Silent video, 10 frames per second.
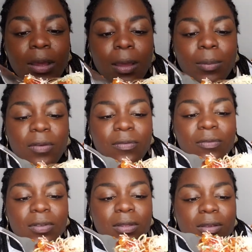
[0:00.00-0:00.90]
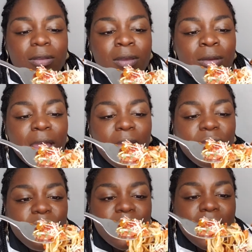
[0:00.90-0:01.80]
I'm even feeling
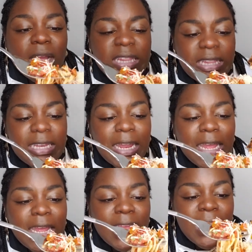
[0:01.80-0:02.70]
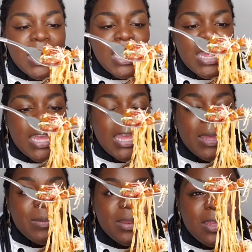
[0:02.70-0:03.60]
extra nice today.
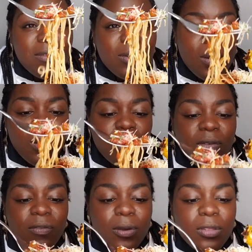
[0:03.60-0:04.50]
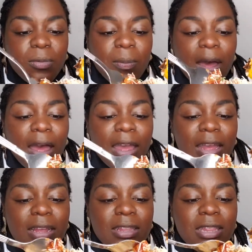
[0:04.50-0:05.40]
I'm gonna give you all the first
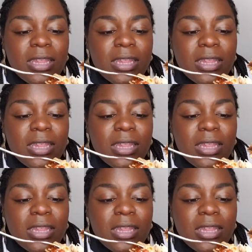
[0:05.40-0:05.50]
bite.